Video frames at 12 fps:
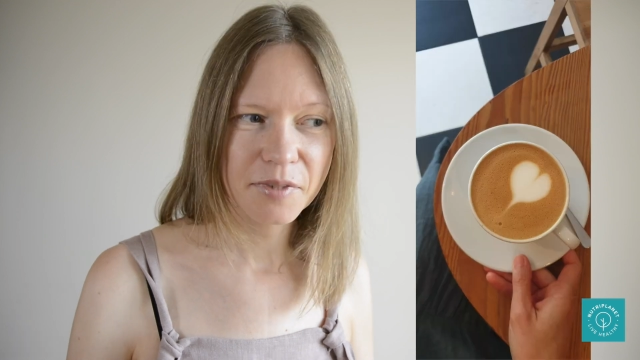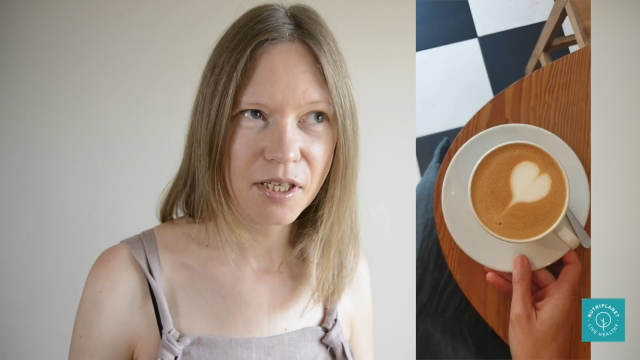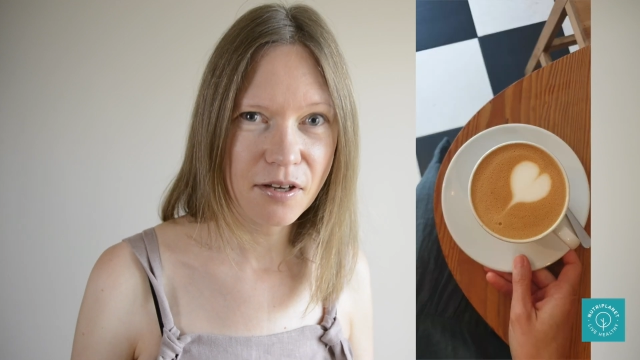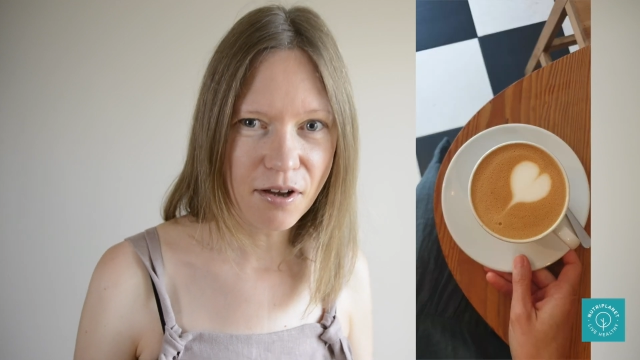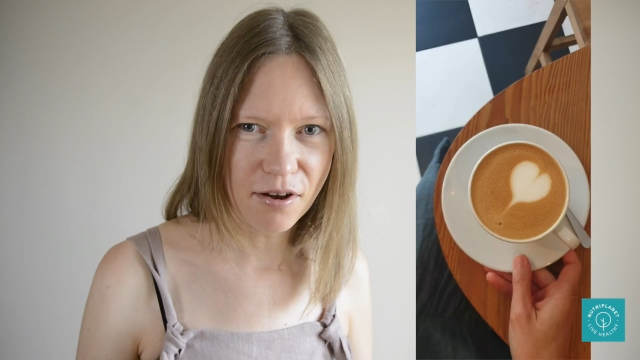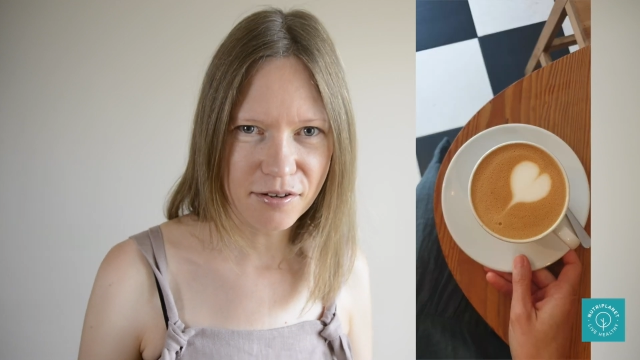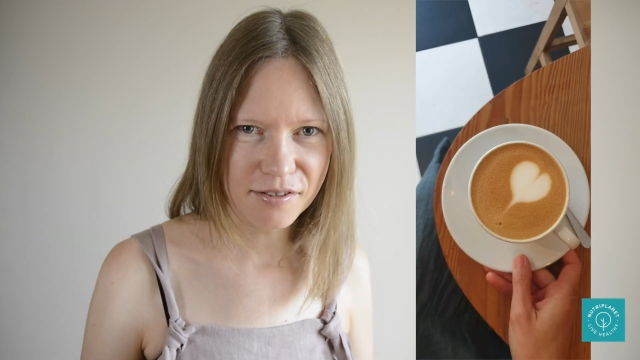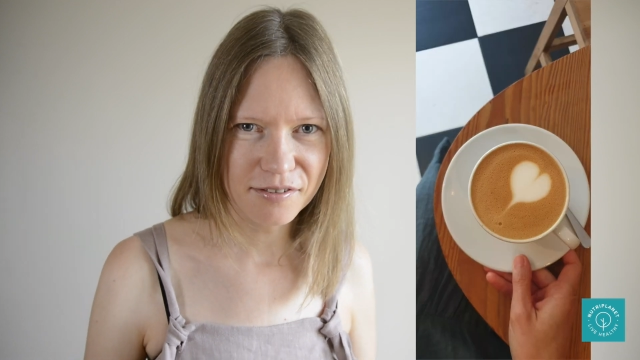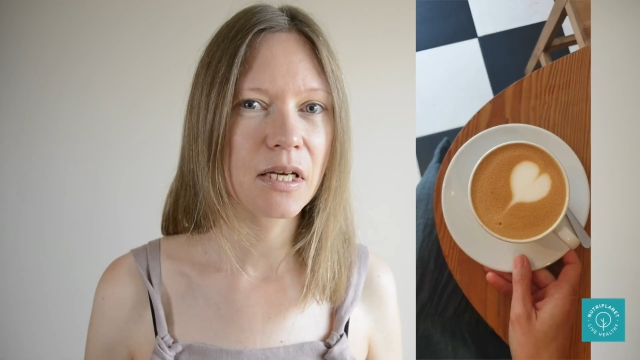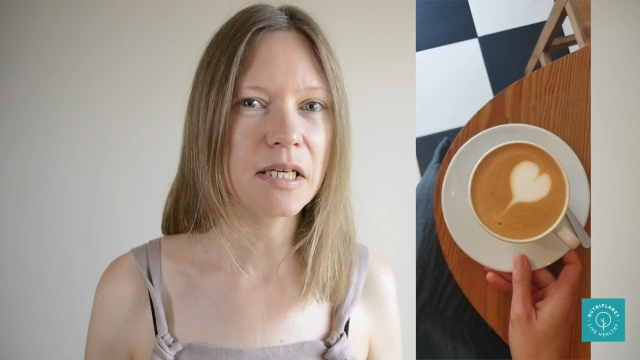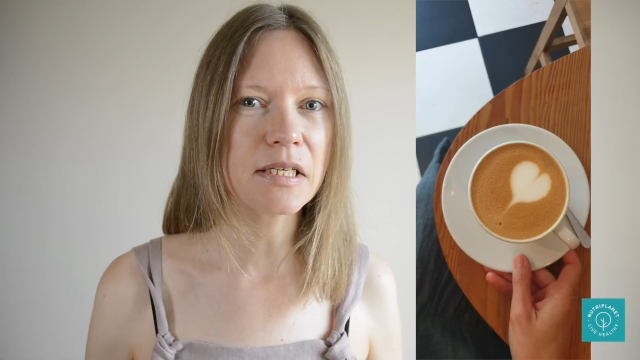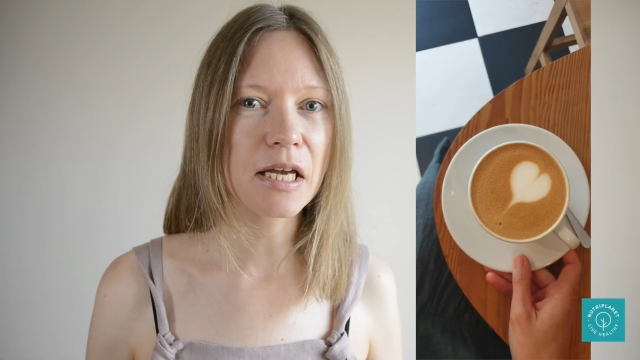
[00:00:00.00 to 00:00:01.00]
because
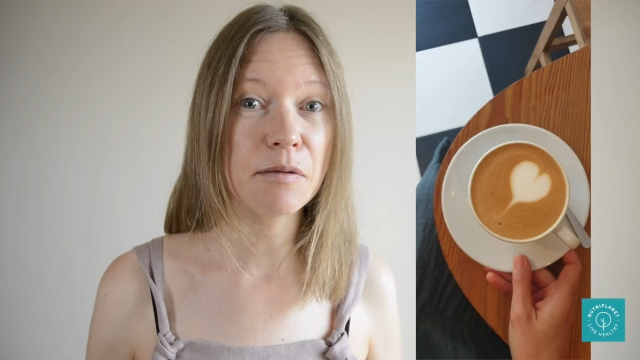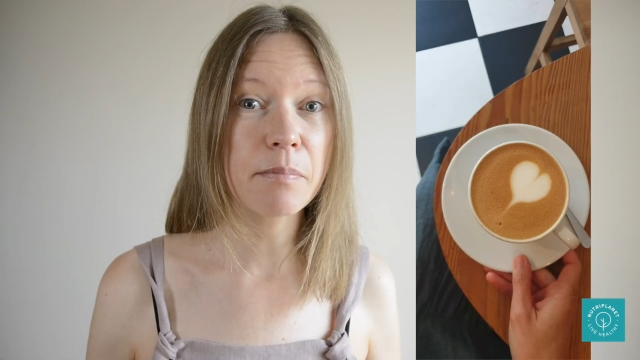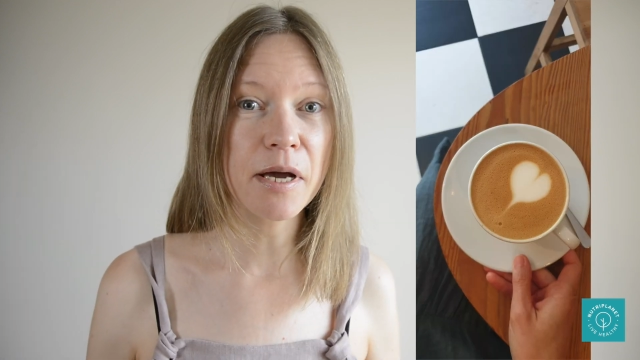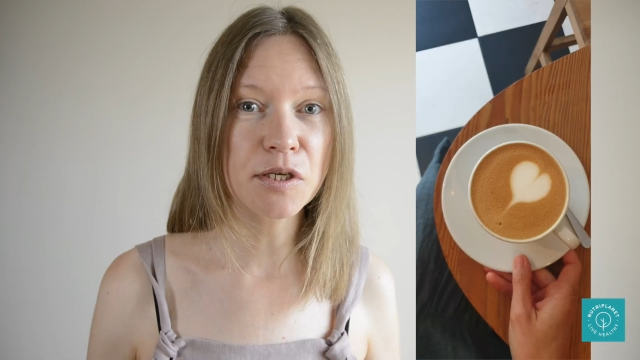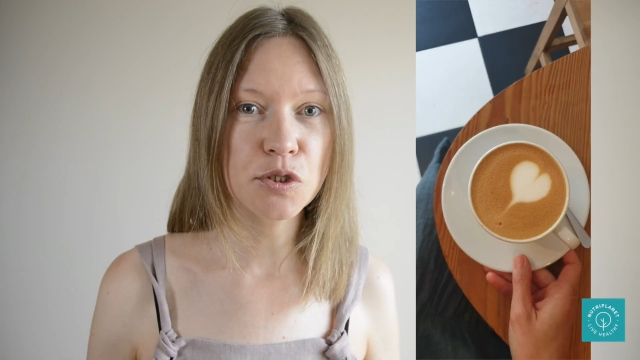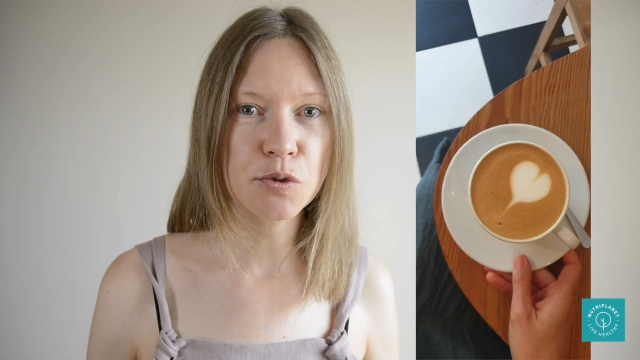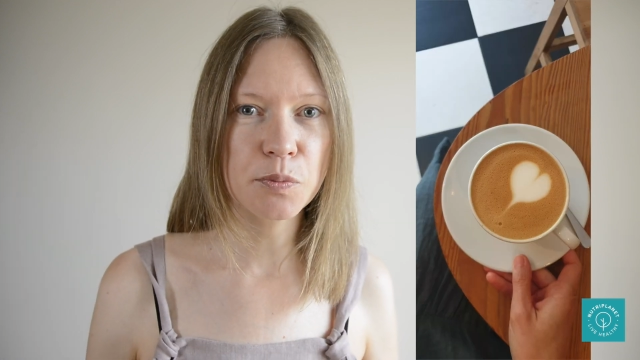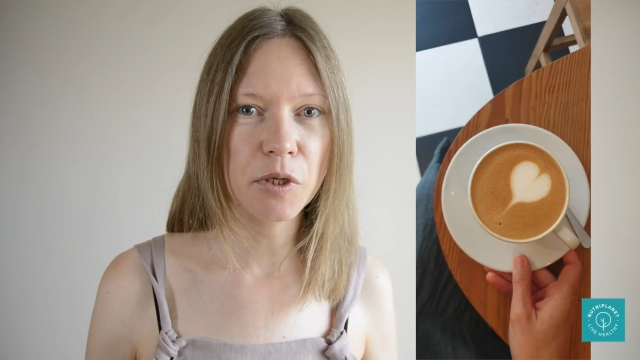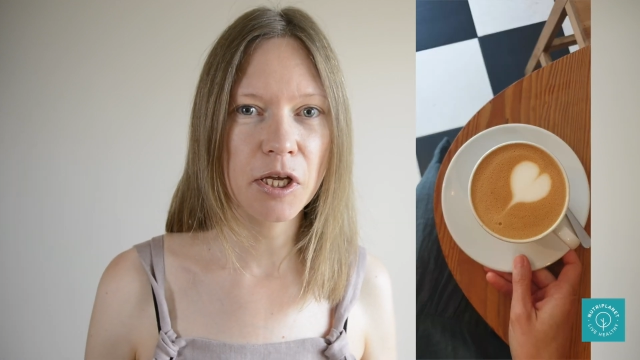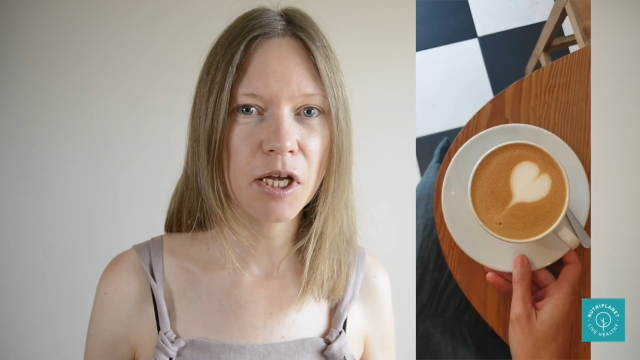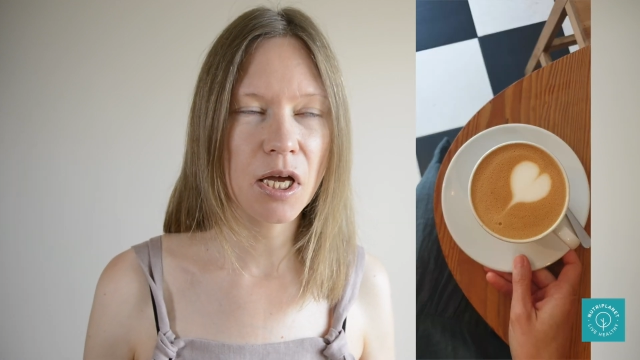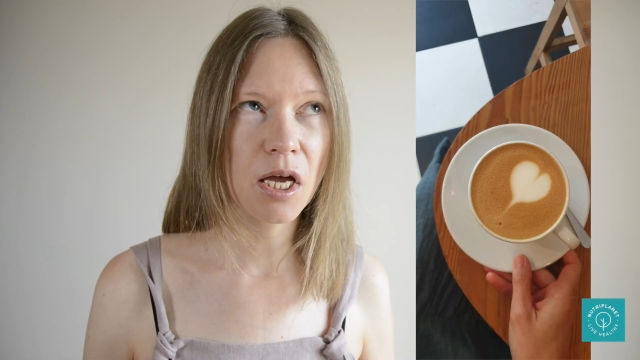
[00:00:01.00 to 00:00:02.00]
it came back to
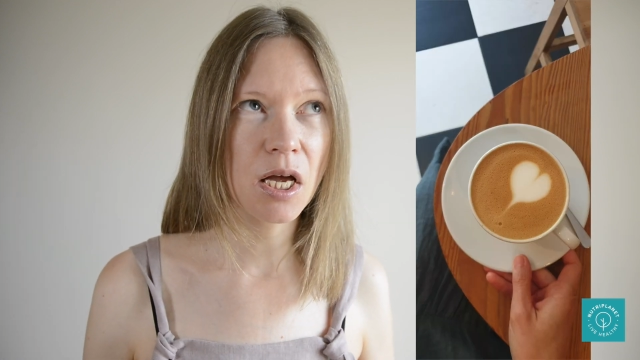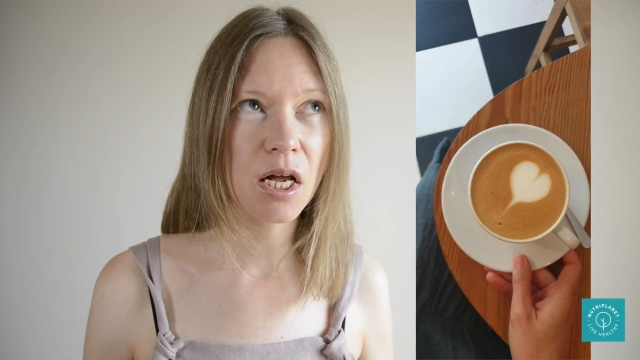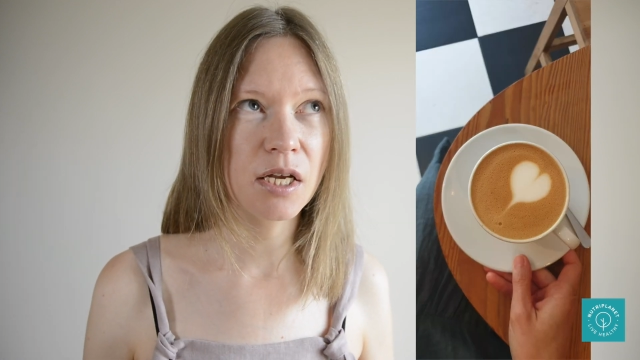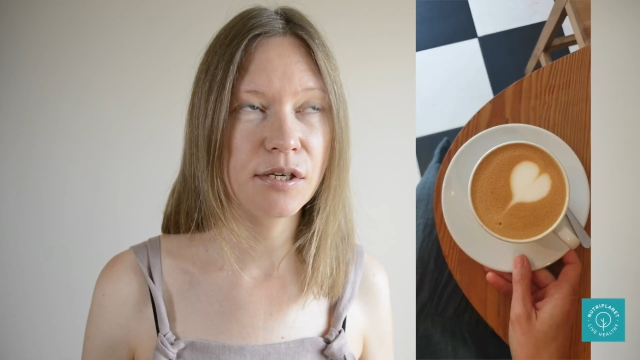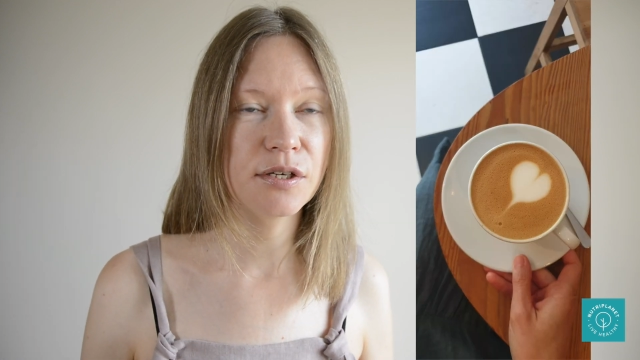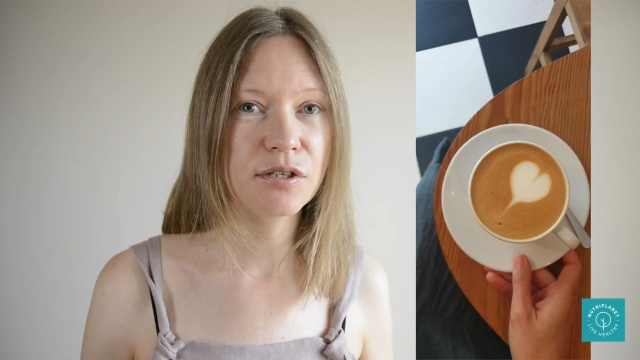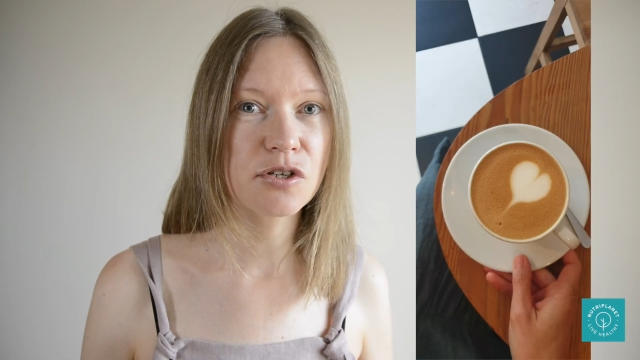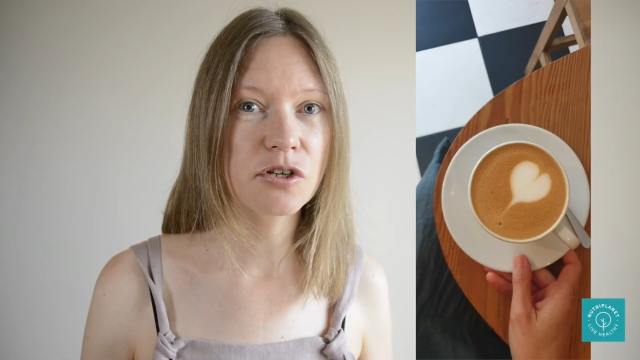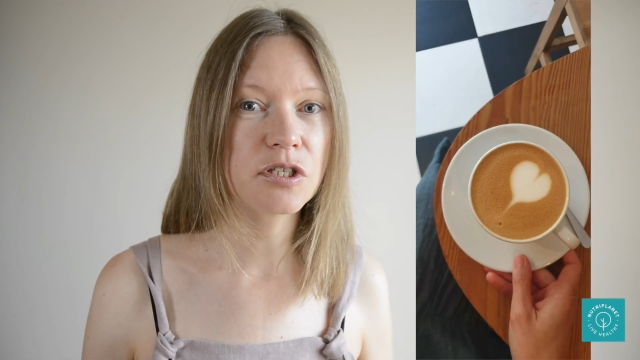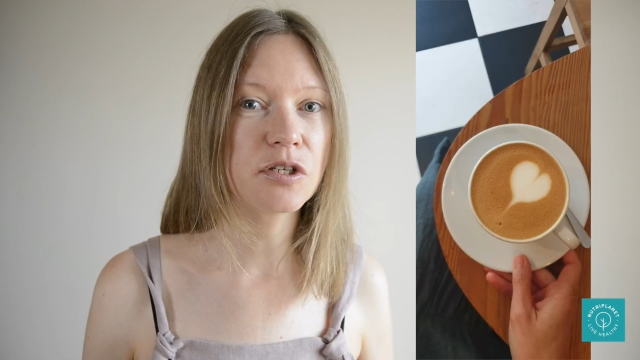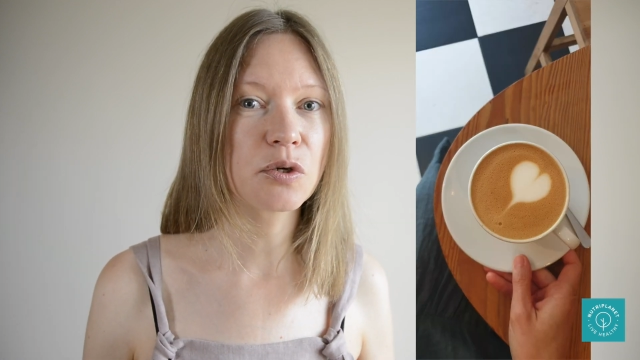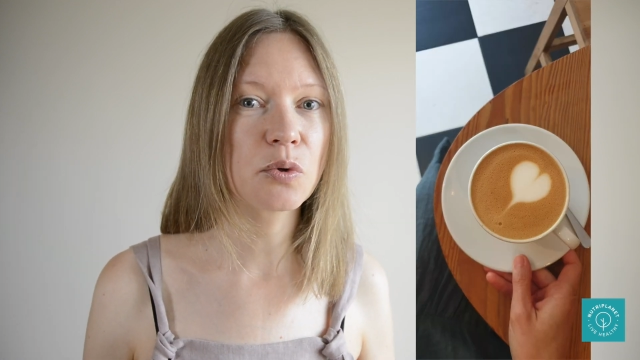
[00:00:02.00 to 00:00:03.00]
me, and not
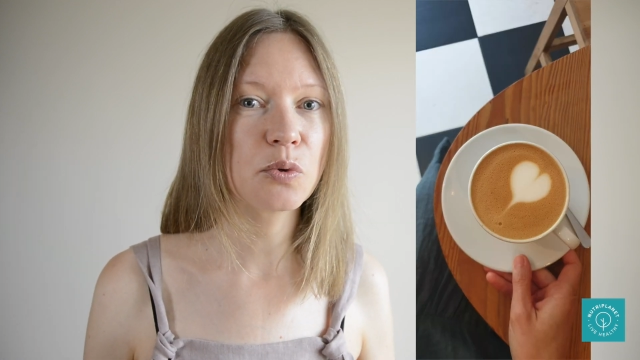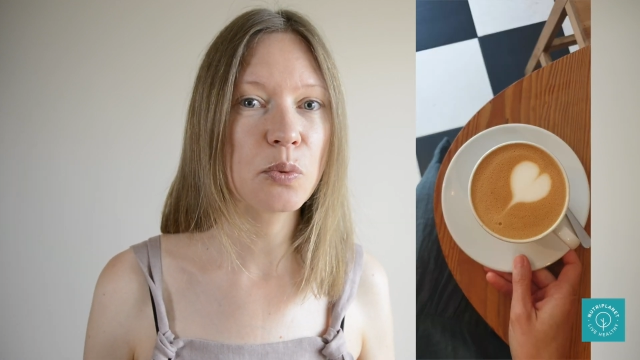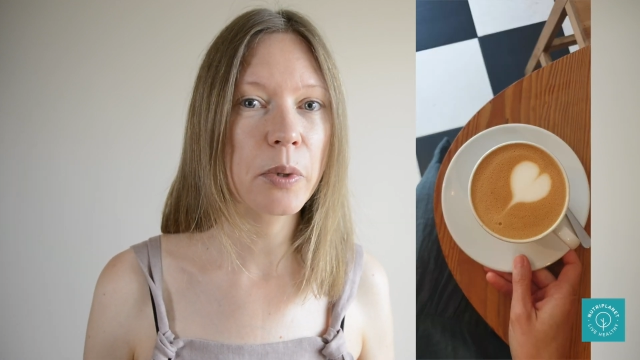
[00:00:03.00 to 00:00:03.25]
in a good